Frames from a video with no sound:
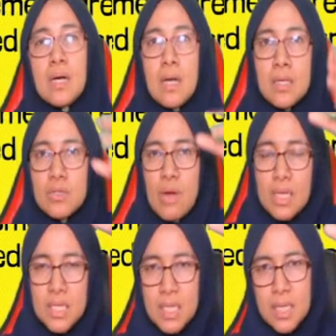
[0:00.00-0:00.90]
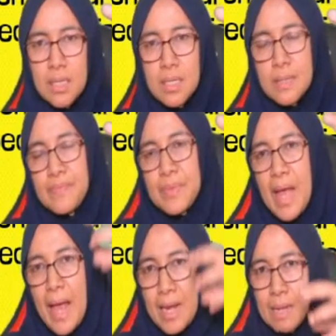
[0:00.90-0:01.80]
Structure,
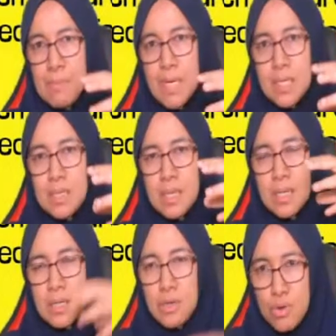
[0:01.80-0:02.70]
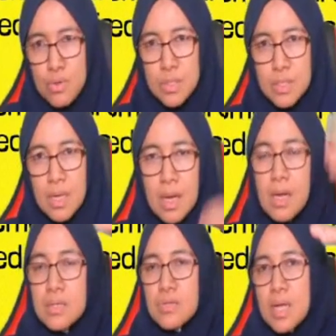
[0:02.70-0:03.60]
element, nodes.
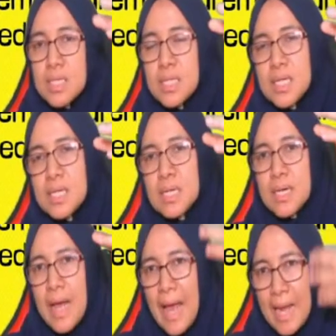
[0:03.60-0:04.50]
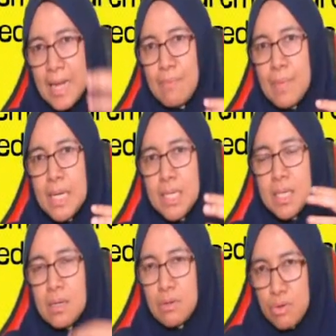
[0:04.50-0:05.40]
Structure, element,
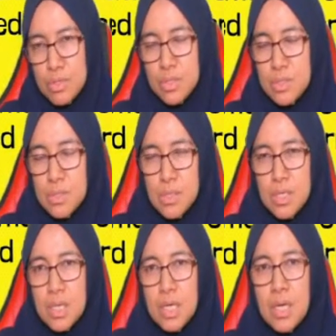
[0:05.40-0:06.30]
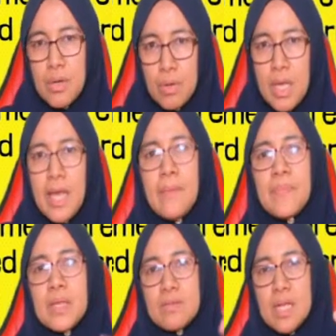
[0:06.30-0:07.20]
nodes. Okay,
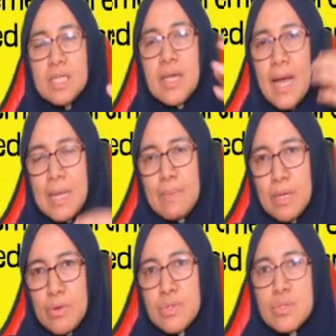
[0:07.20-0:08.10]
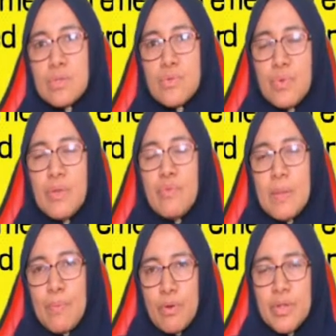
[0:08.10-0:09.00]
structure, element, nodes. So we will
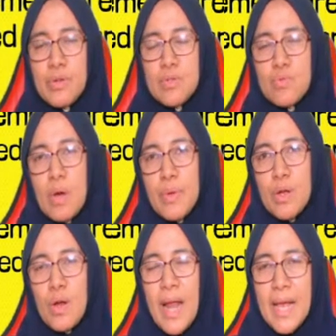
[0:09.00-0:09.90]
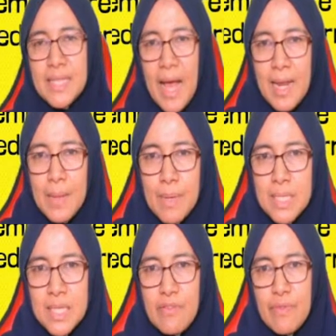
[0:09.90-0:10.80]
produce what we call as element
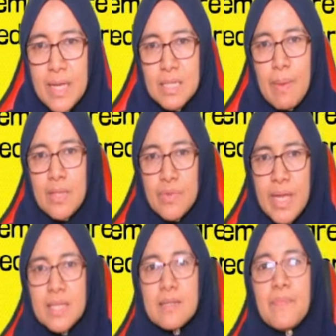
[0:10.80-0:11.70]
stiffness matrix.